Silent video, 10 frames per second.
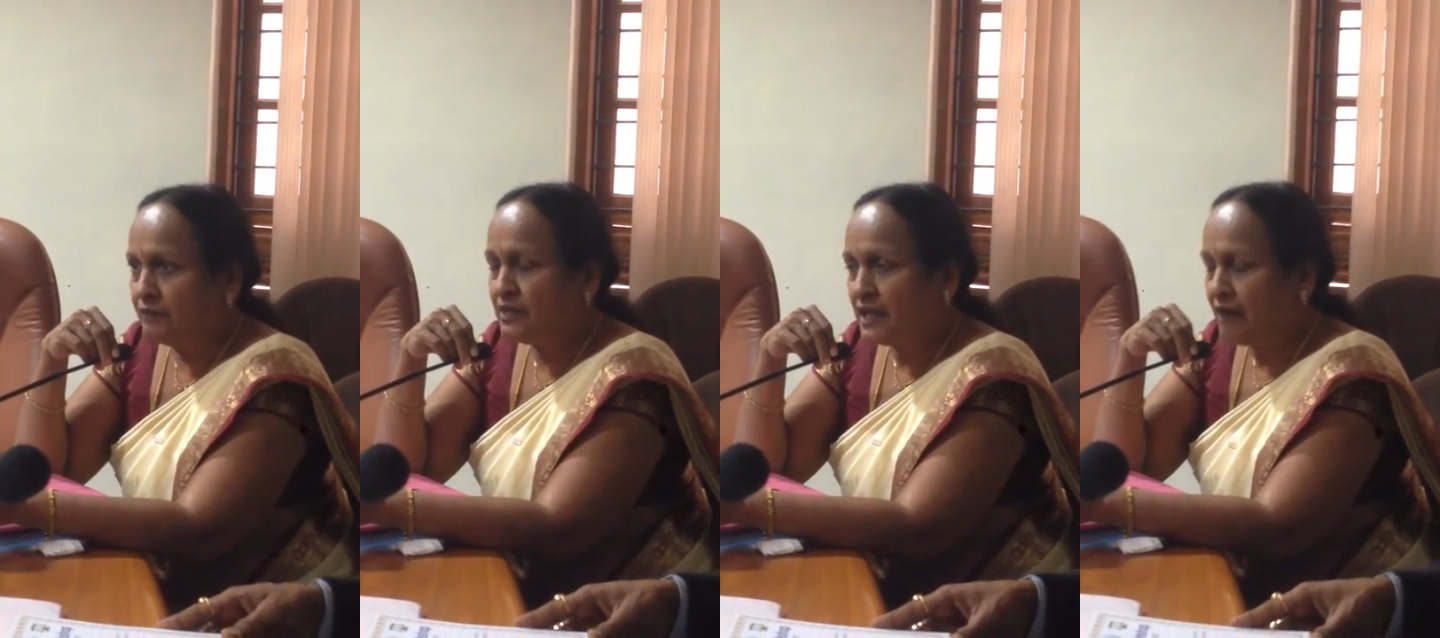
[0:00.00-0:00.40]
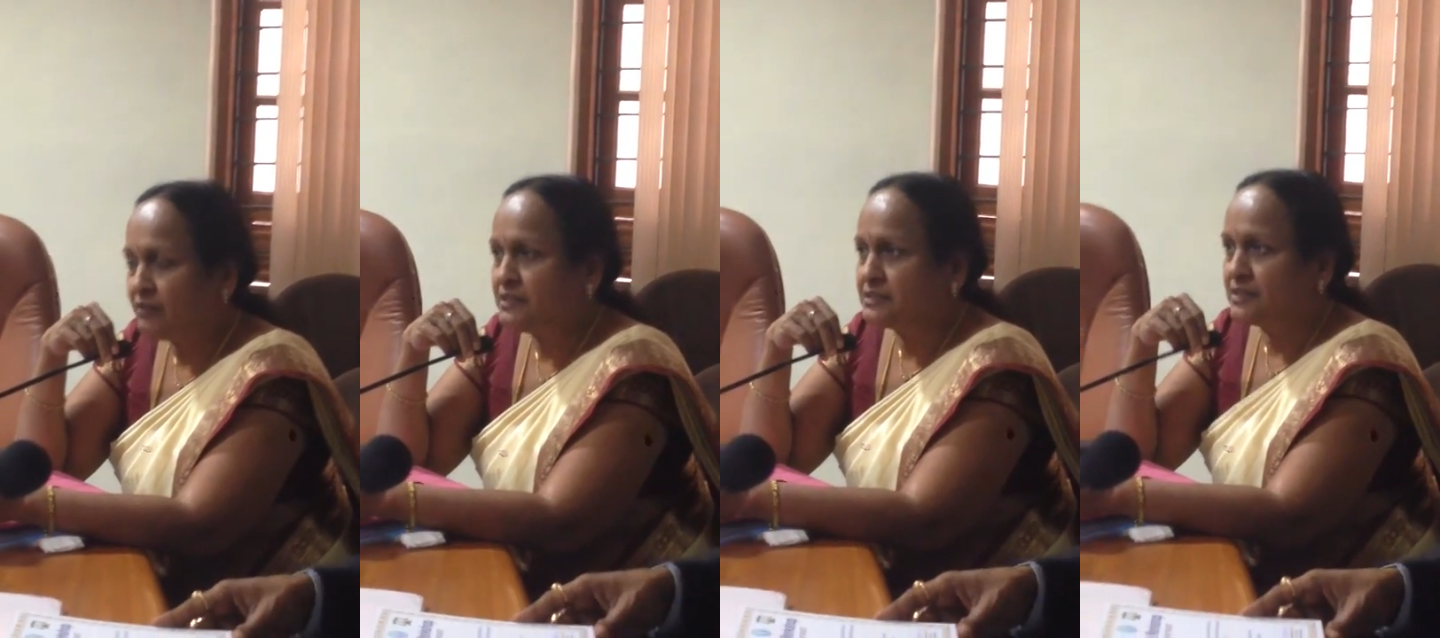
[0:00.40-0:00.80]
We'll have
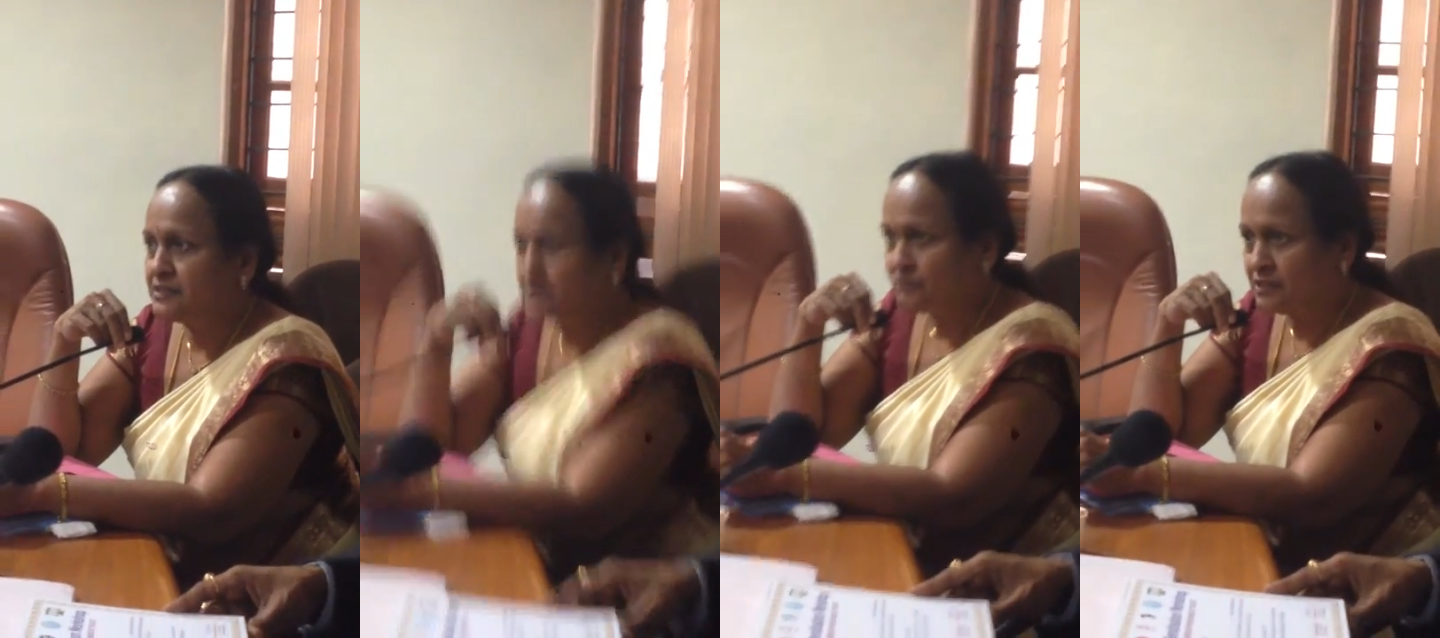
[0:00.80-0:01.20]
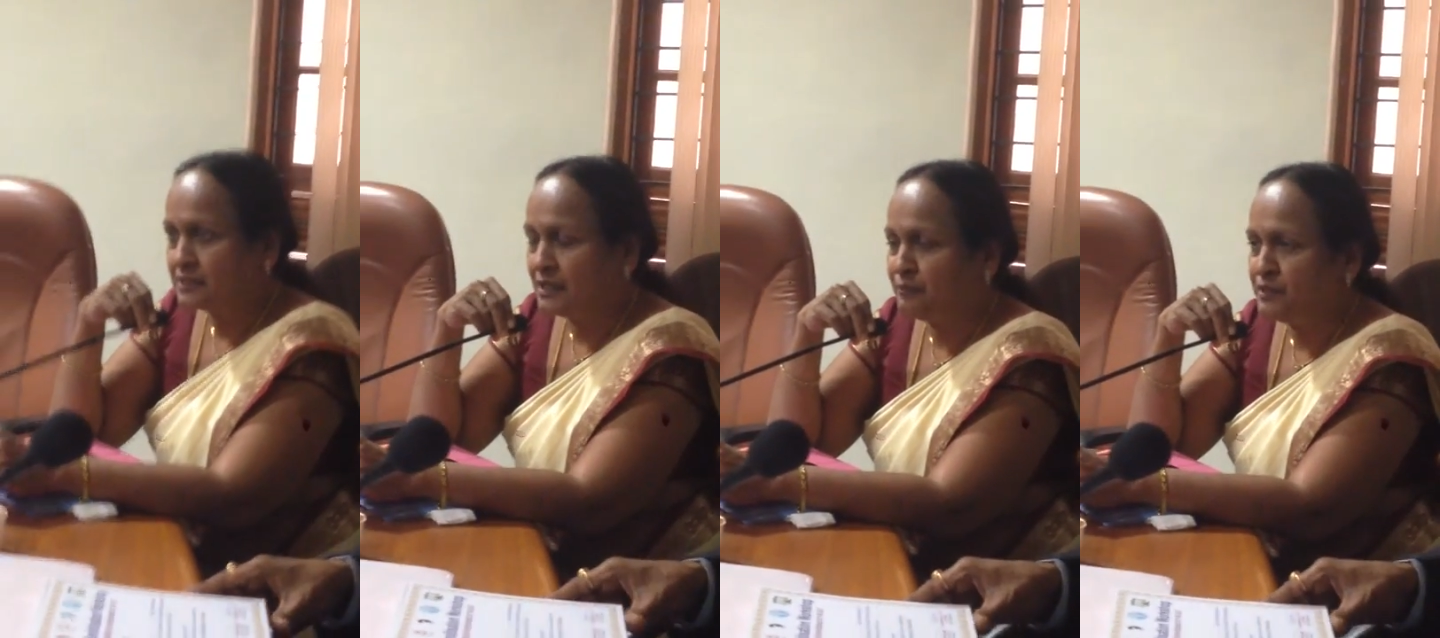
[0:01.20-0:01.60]
a discussion with
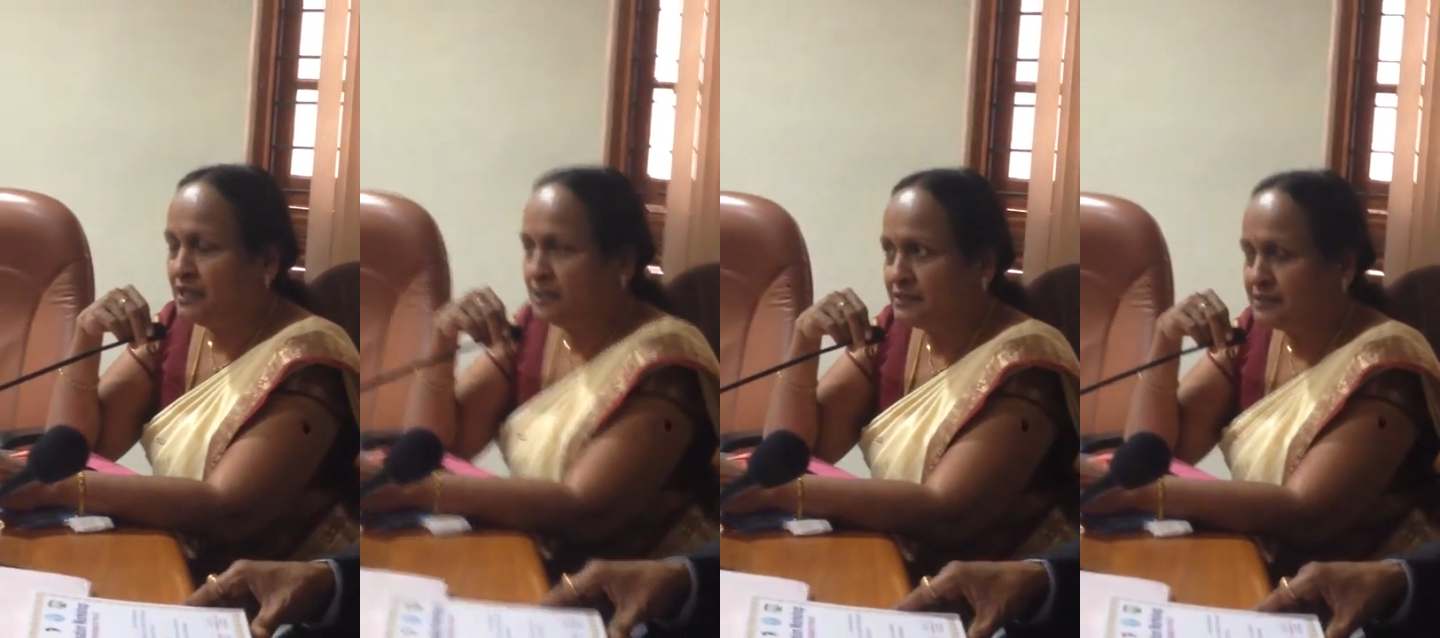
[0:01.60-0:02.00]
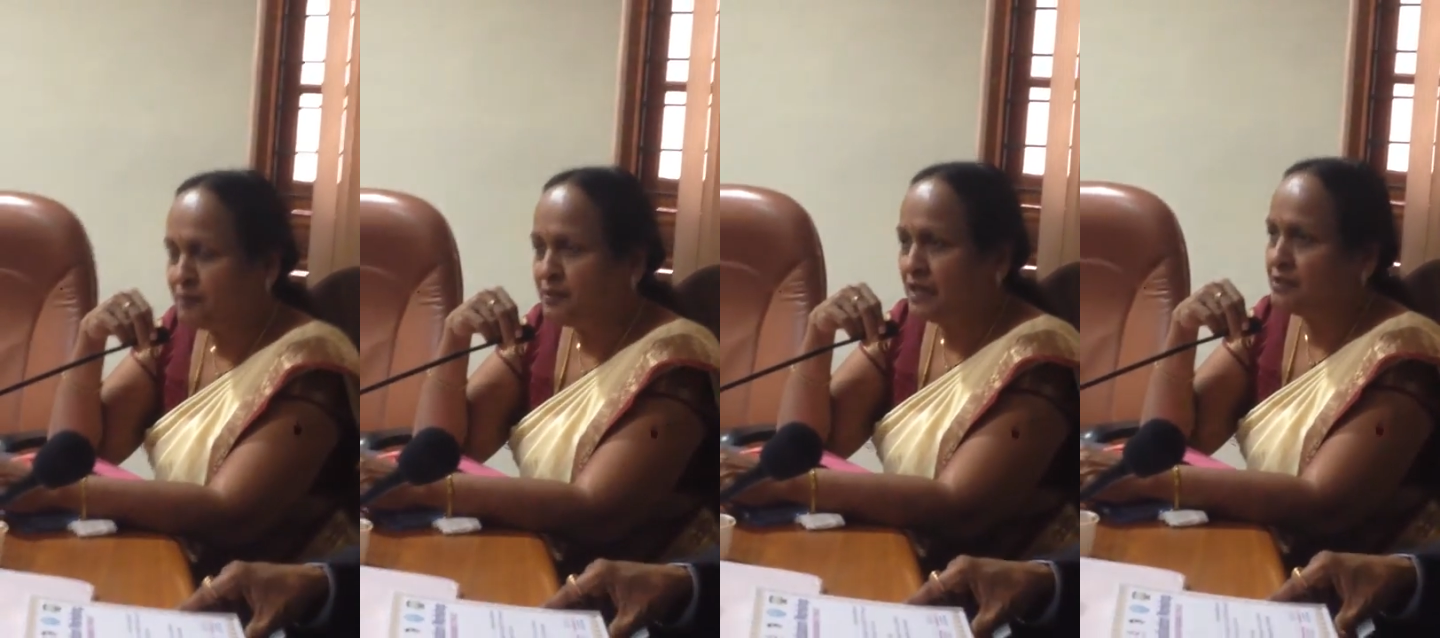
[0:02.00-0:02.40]

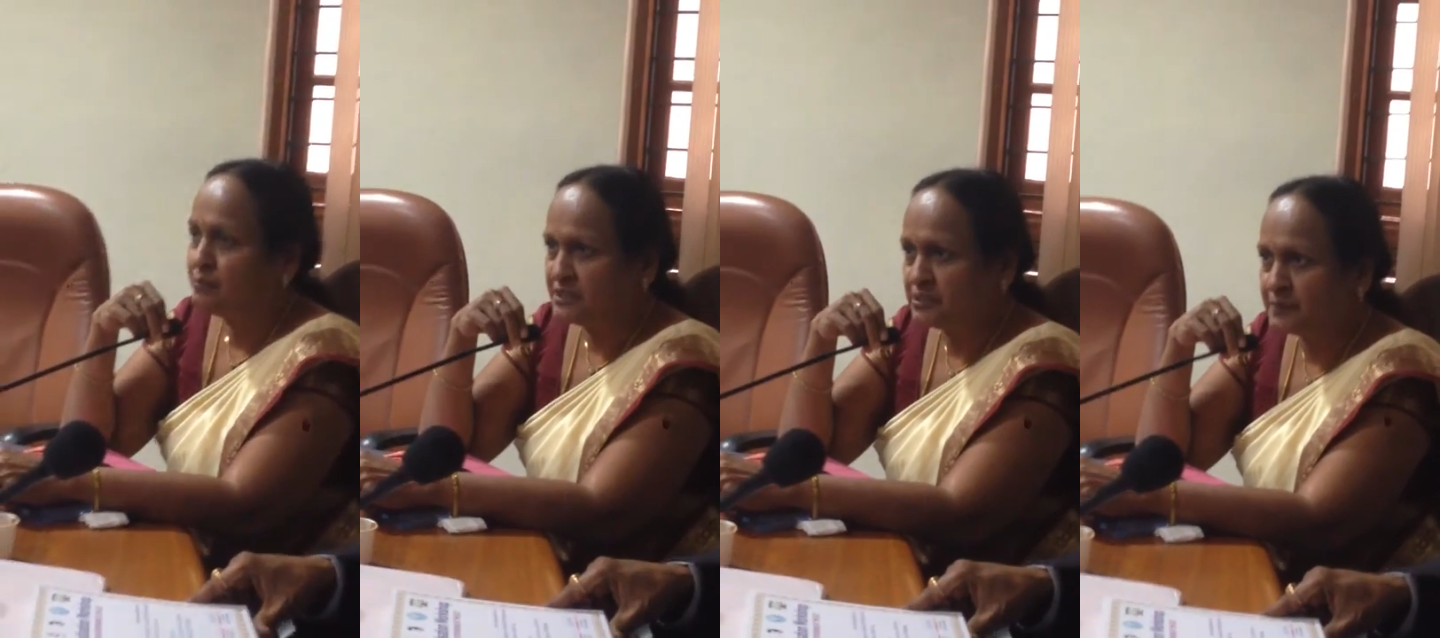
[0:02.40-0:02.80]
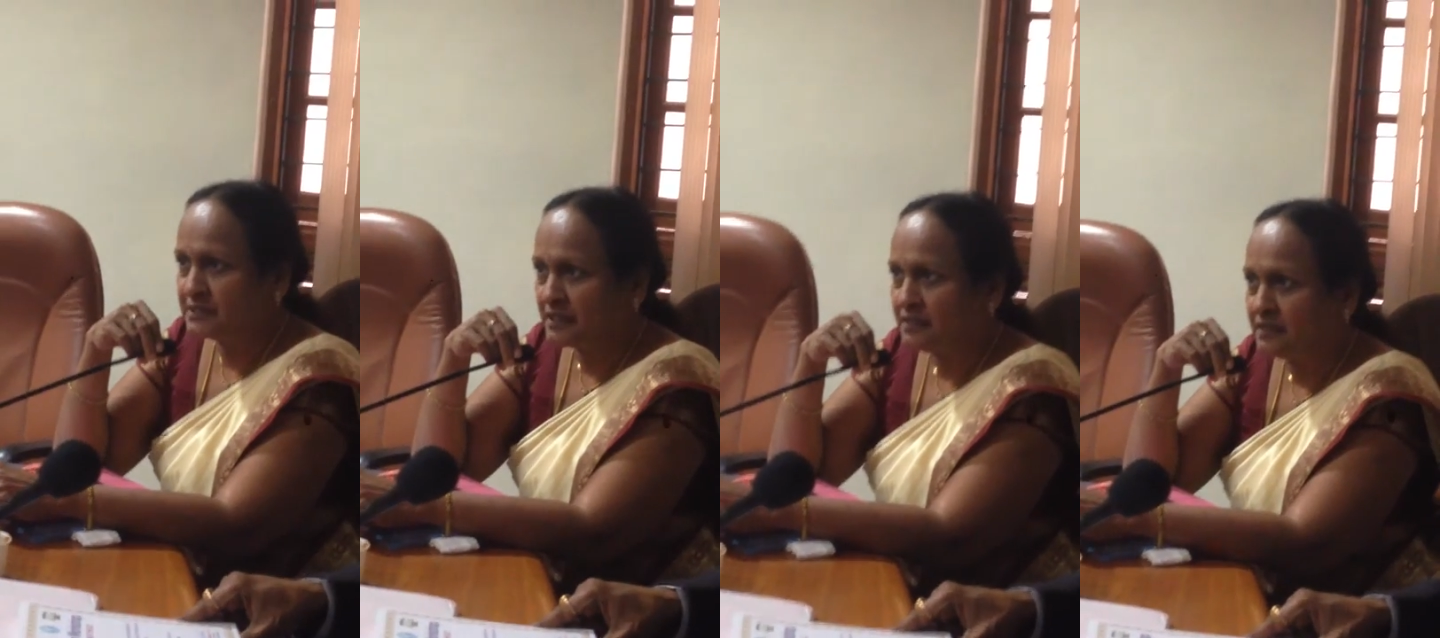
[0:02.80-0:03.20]
MD-NHM and the Principal
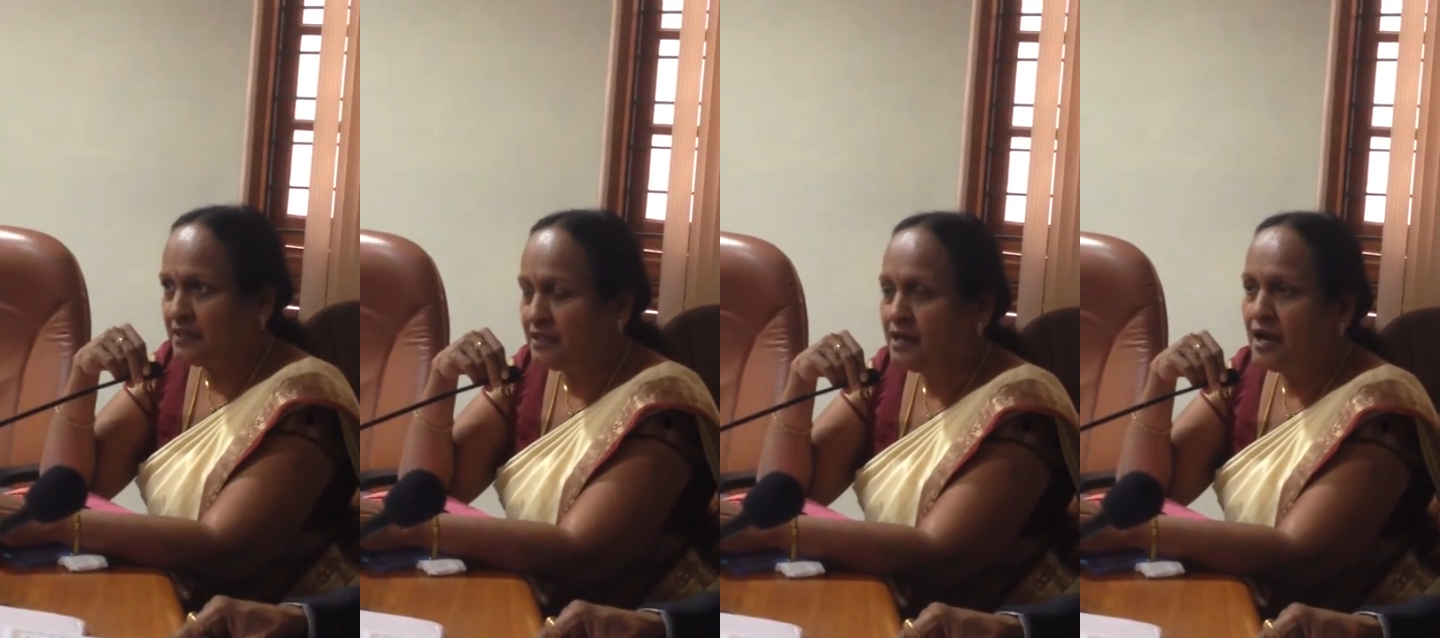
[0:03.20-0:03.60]
Secretary